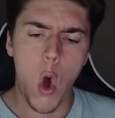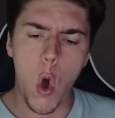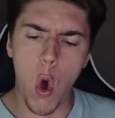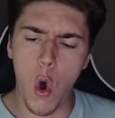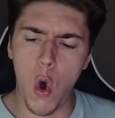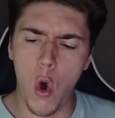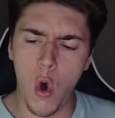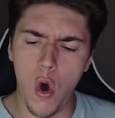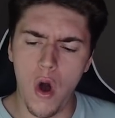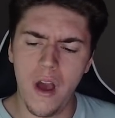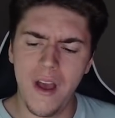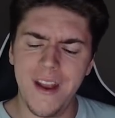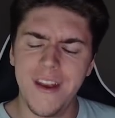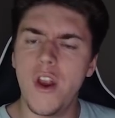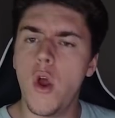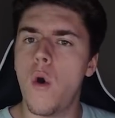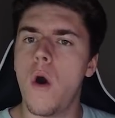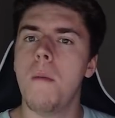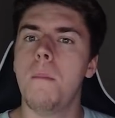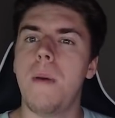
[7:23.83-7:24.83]
or
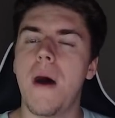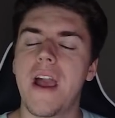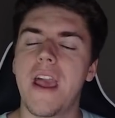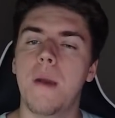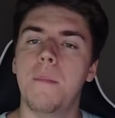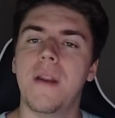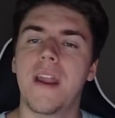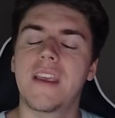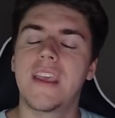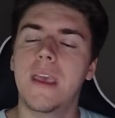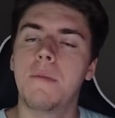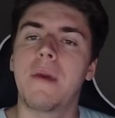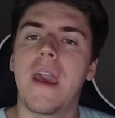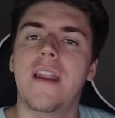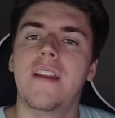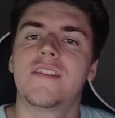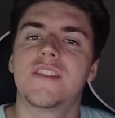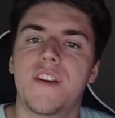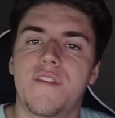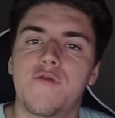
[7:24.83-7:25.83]
no one buy him and I keep getting
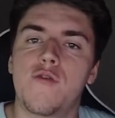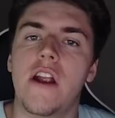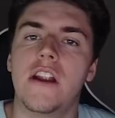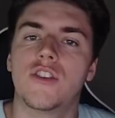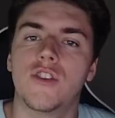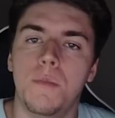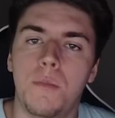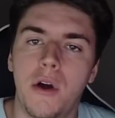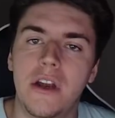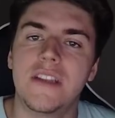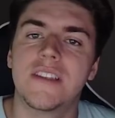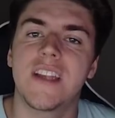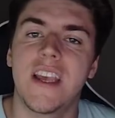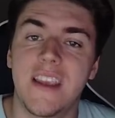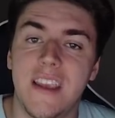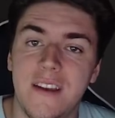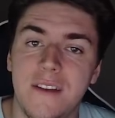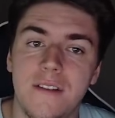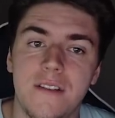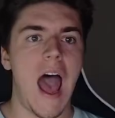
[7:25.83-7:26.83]
his differential points,
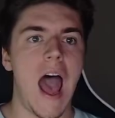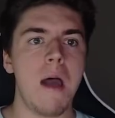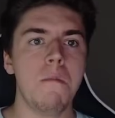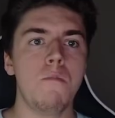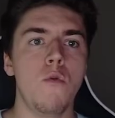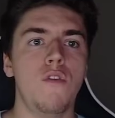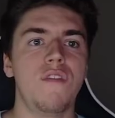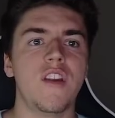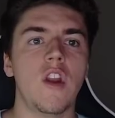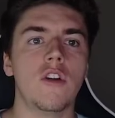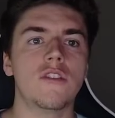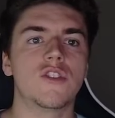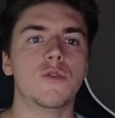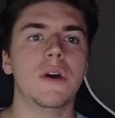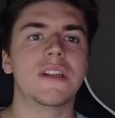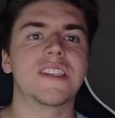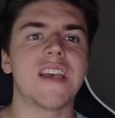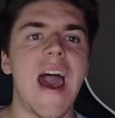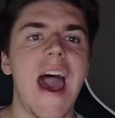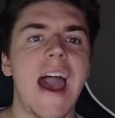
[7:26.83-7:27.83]
thank you. And moving on to
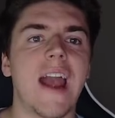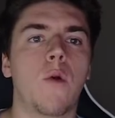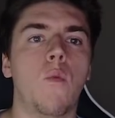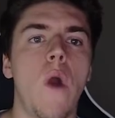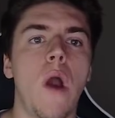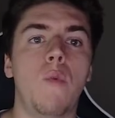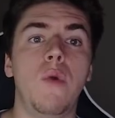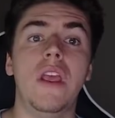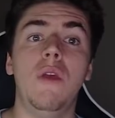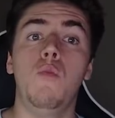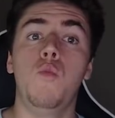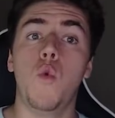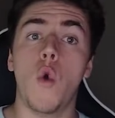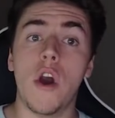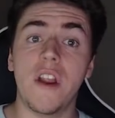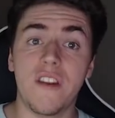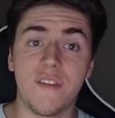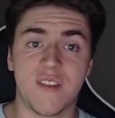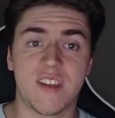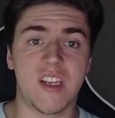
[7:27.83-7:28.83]
attack, where we
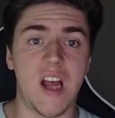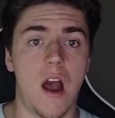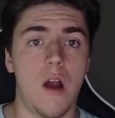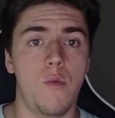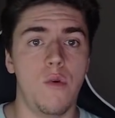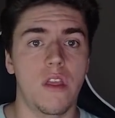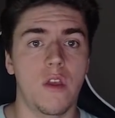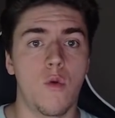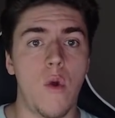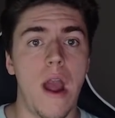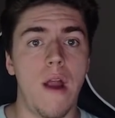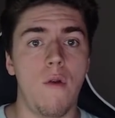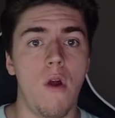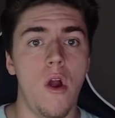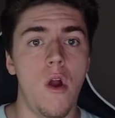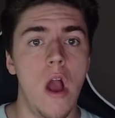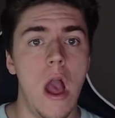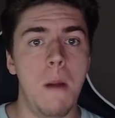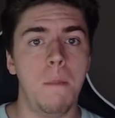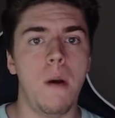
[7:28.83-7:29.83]
would have started with
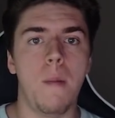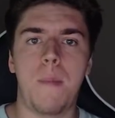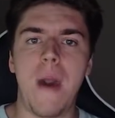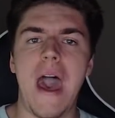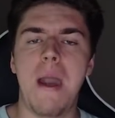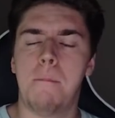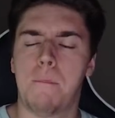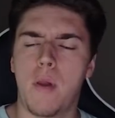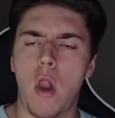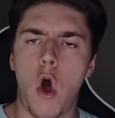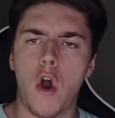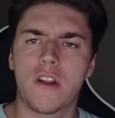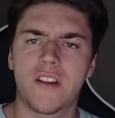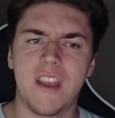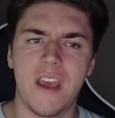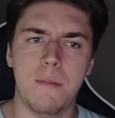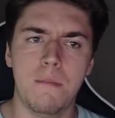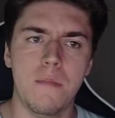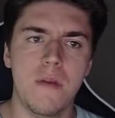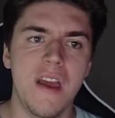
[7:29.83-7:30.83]
Aguero, but Pep blocked
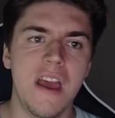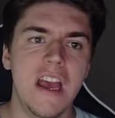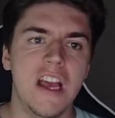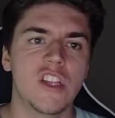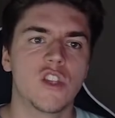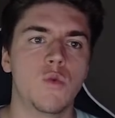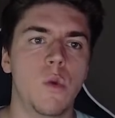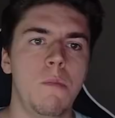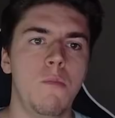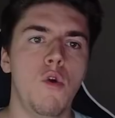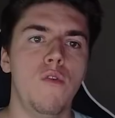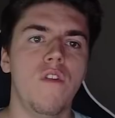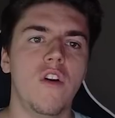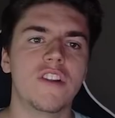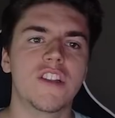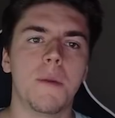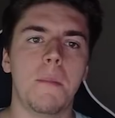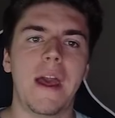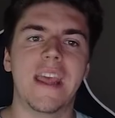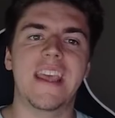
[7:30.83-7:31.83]
him, so we move on
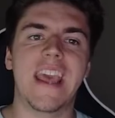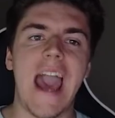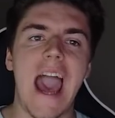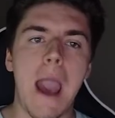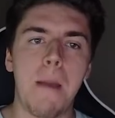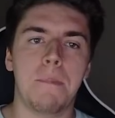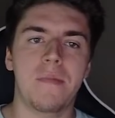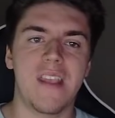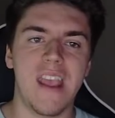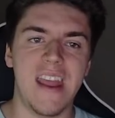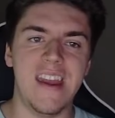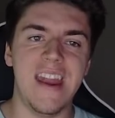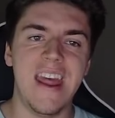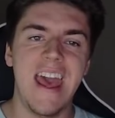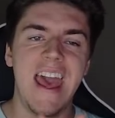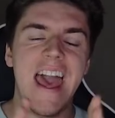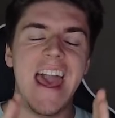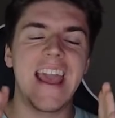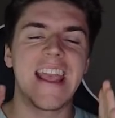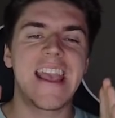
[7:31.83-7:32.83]
to my captain,
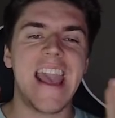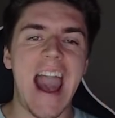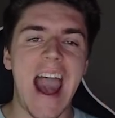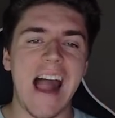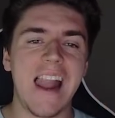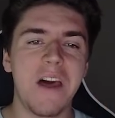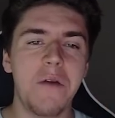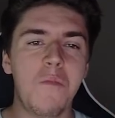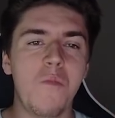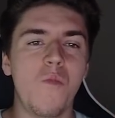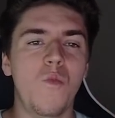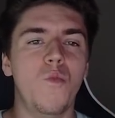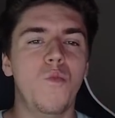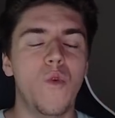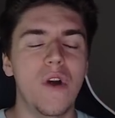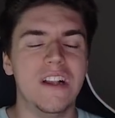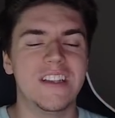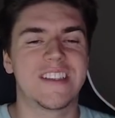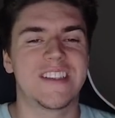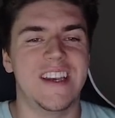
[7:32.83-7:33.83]
Callum
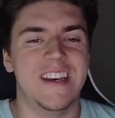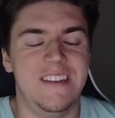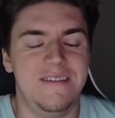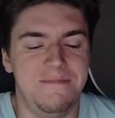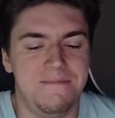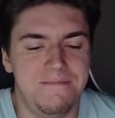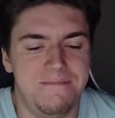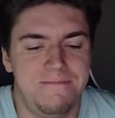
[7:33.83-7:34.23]
Wilson.